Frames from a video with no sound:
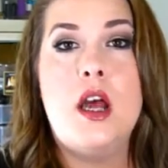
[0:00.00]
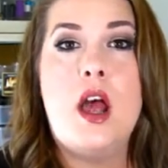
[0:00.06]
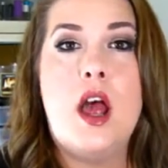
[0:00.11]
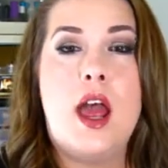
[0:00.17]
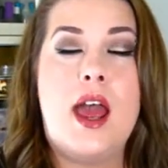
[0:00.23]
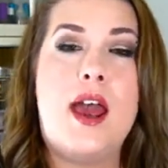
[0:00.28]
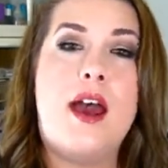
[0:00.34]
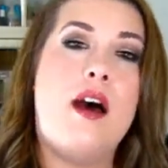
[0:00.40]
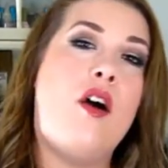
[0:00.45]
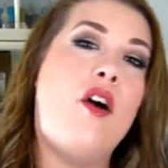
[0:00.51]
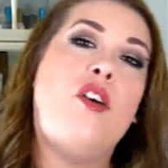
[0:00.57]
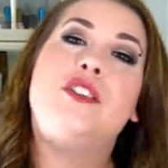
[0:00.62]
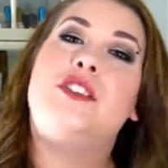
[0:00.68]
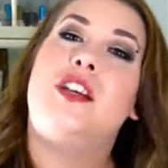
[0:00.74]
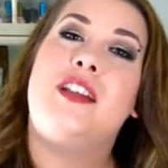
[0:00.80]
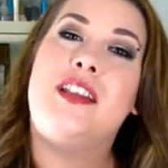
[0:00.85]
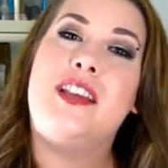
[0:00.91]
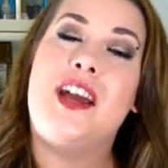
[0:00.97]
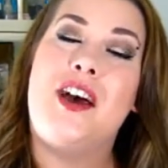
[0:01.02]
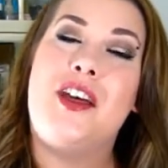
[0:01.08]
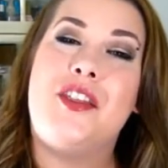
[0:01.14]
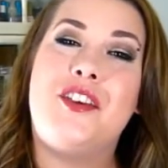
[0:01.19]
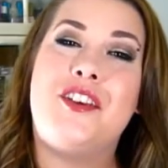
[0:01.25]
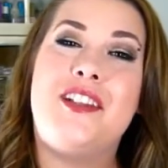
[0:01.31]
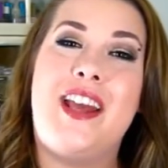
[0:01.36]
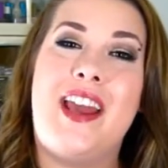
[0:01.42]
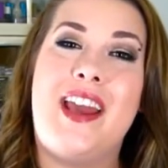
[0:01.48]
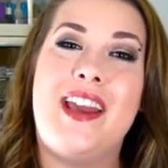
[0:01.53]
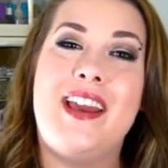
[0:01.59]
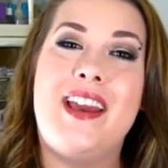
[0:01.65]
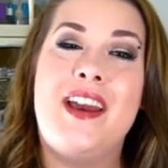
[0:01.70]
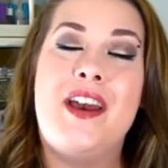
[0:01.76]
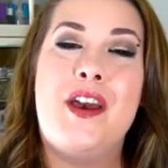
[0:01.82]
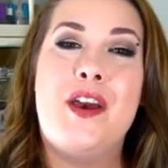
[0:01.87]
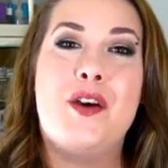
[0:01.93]
at Ulta the other day
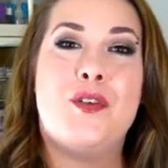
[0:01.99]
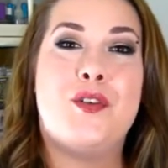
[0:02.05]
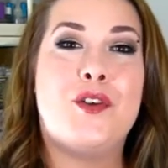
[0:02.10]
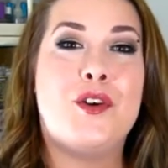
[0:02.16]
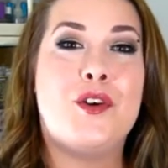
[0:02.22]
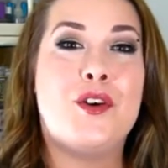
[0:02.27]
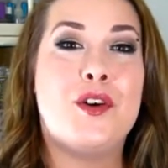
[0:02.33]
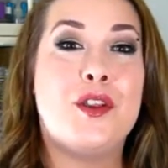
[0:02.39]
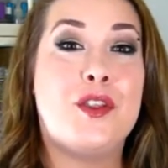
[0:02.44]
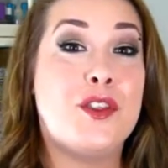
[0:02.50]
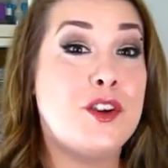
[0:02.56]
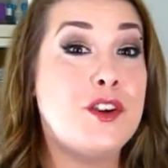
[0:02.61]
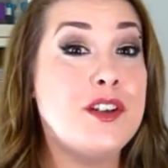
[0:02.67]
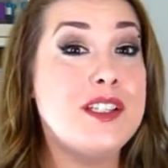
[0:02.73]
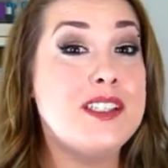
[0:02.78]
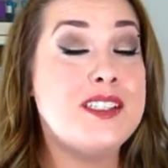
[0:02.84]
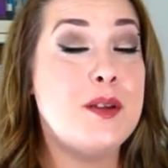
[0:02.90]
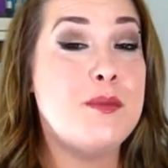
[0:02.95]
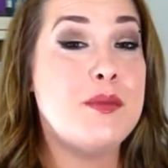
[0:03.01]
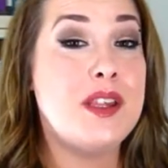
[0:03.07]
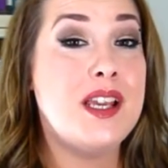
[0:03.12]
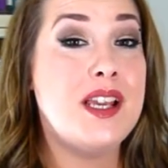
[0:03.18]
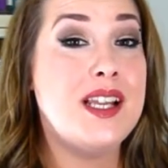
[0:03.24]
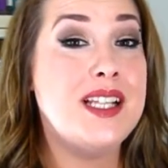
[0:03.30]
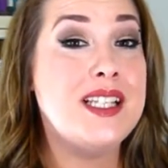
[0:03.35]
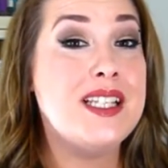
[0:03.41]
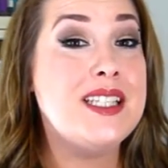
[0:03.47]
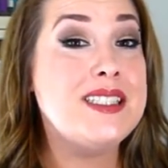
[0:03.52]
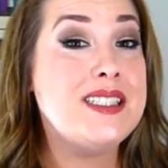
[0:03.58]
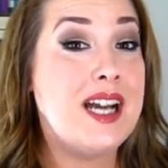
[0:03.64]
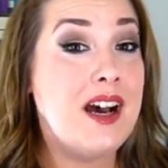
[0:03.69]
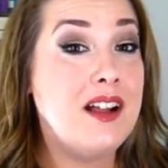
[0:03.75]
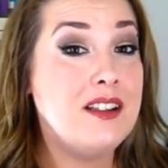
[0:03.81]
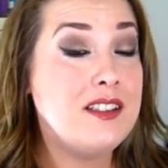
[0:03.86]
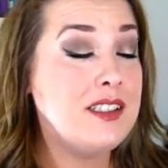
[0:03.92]
for thirty something
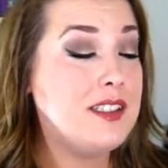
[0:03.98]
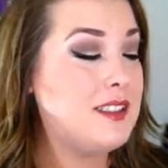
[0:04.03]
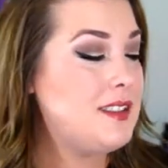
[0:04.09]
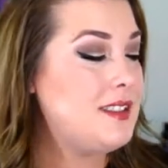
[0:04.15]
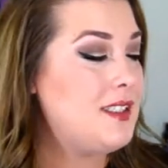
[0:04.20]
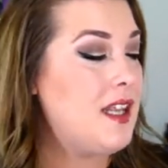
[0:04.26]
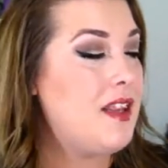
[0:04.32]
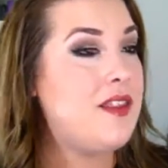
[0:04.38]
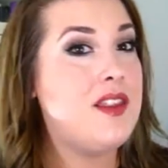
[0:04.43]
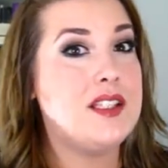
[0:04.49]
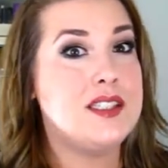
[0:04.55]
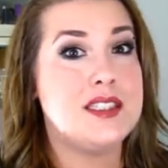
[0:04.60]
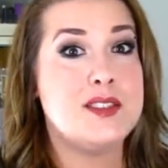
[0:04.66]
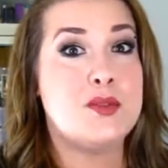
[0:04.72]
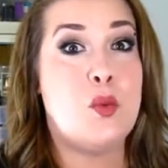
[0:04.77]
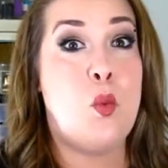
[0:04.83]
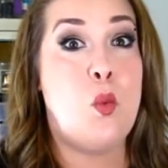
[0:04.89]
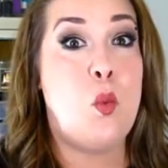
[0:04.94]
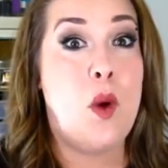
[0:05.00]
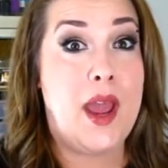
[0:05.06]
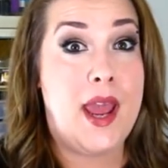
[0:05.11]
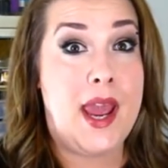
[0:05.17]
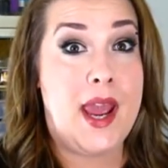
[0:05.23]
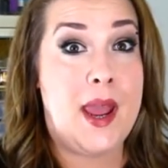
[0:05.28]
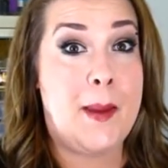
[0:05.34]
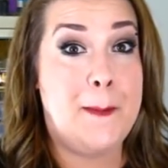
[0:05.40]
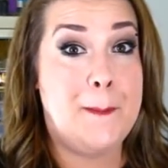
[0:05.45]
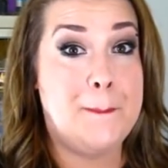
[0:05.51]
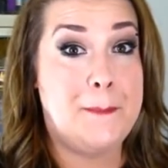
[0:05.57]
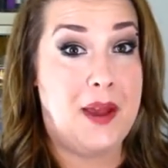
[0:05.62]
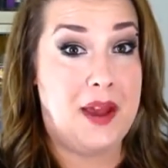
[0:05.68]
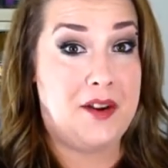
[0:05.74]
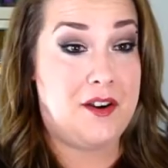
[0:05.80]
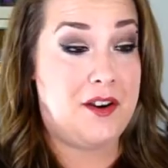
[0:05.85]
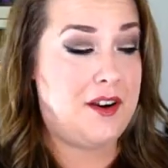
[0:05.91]
dollars. This is way
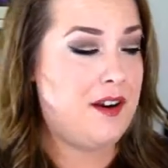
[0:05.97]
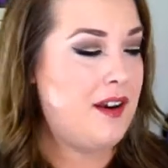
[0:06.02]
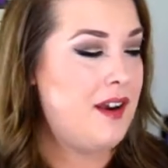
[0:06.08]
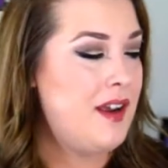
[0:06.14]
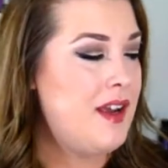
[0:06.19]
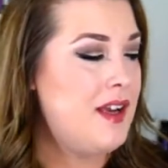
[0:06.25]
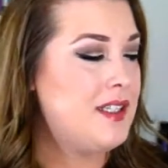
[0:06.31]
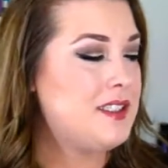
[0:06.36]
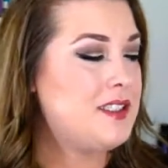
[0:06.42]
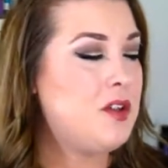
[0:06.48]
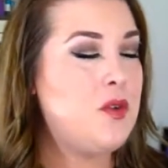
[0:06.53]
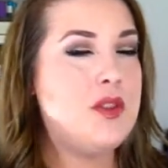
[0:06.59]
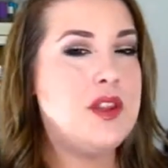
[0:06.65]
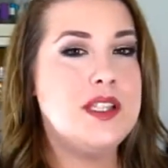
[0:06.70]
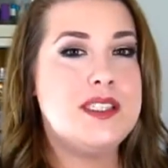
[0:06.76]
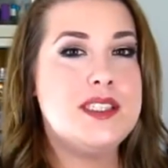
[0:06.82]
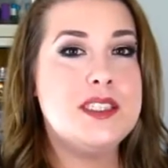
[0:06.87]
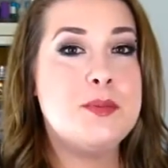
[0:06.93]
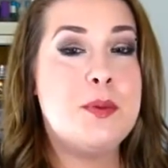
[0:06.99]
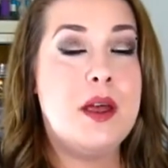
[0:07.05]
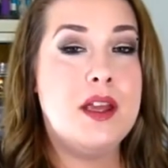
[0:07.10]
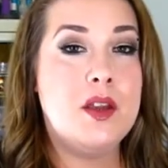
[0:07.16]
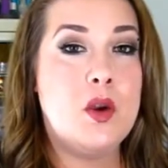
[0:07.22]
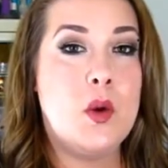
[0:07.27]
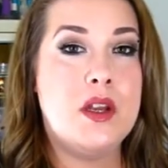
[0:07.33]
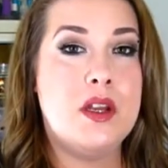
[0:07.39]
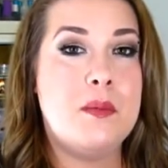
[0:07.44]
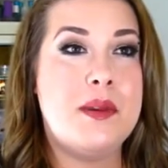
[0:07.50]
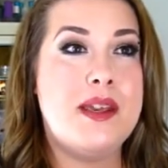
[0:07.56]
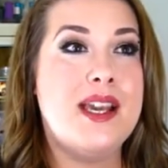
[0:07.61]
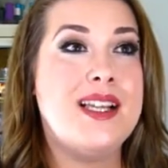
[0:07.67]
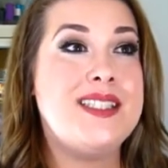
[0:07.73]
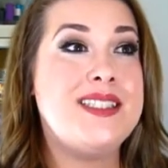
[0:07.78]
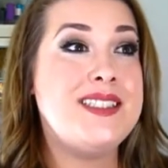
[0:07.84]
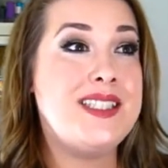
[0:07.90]
better. So this is probably going to be
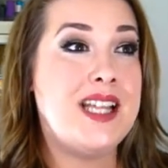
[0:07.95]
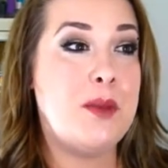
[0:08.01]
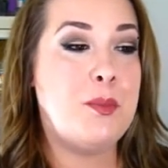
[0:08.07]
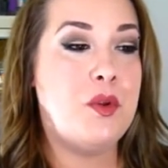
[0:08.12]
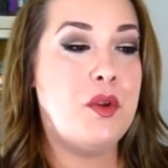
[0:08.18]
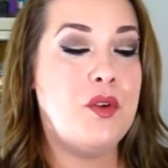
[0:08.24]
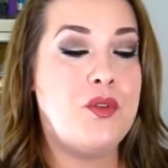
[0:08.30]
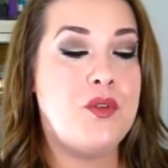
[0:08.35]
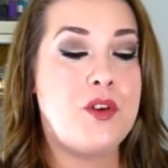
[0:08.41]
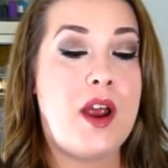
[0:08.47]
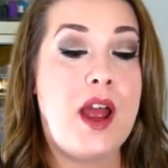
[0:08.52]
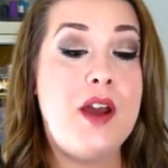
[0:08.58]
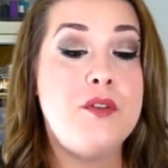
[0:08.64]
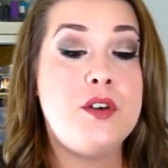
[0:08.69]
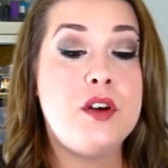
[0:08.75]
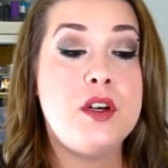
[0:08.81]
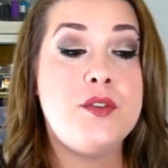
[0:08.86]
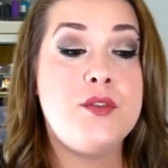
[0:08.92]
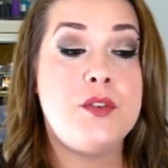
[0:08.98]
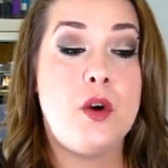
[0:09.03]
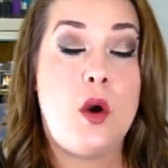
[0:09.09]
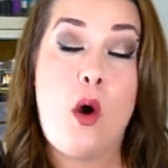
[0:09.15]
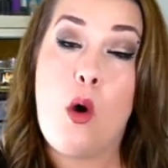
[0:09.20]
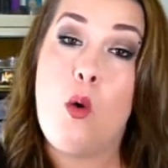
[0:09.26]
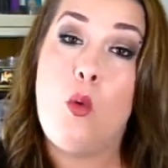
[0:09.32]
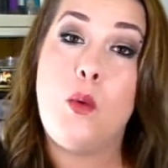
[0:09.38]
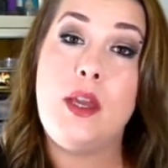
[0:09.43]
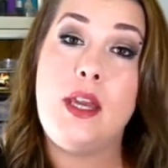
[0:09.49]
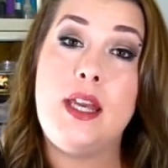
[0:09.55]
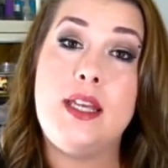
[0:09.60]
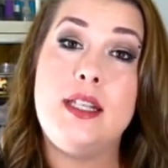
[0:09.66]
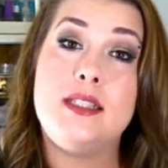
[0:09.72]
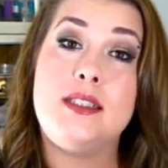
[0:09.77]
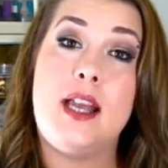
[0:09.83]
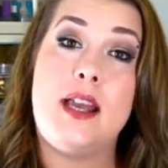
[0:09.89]
a staple forever, for
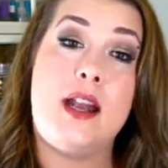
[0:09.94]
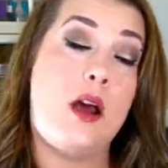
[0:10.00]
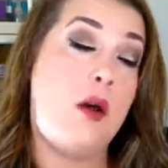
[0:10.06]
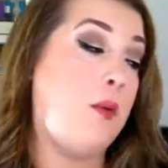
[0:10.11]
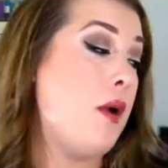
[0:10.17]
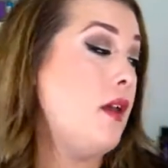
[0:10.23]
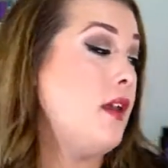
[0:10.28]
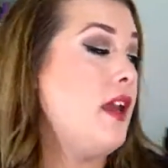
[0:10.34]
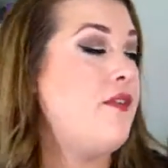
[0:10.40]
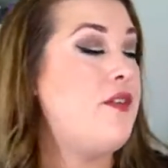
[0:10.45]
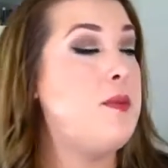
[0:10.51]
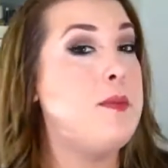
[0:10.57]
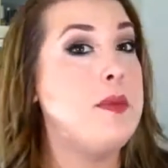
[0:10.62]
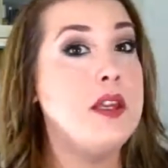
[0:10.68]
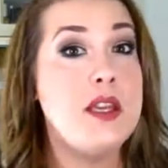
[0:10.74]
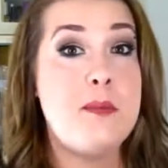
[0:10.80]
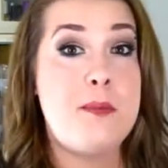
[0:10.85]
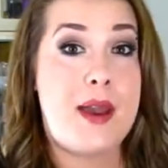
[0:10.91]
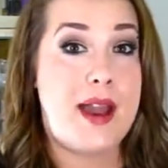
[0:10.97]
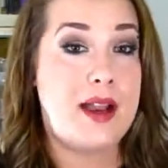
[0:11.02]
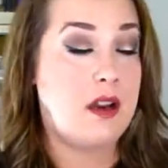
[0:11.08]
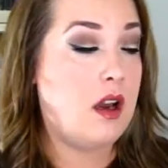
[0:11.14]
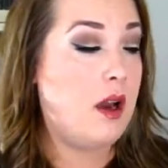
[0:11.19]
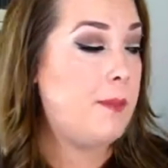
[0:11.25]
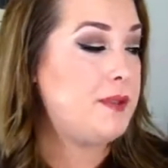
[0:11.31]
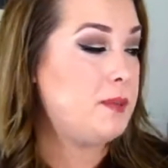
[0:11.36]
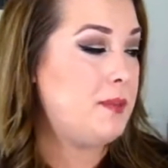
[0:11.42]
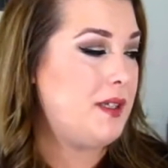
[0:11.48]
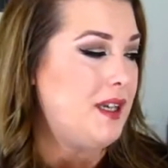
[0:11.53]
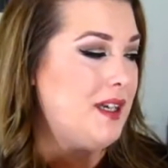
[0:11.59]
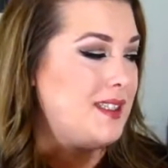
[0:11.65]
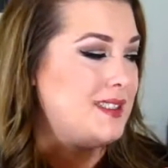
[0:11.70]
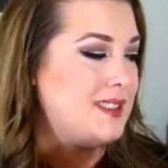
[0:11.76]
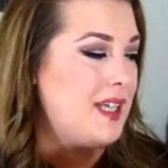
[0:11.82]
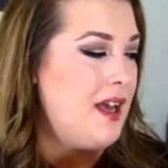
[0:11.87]
always, and I'll probably have a million backups
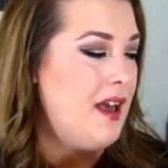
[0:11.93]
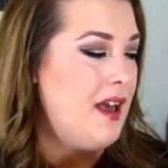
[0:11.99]
because,